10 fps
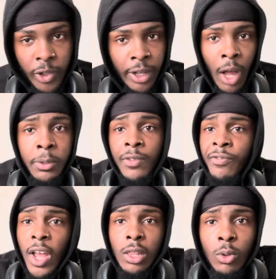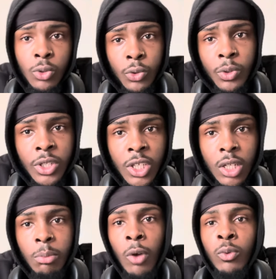I was a fat loser just sitting
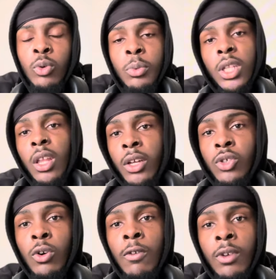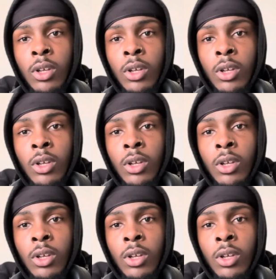in my room with the lights off.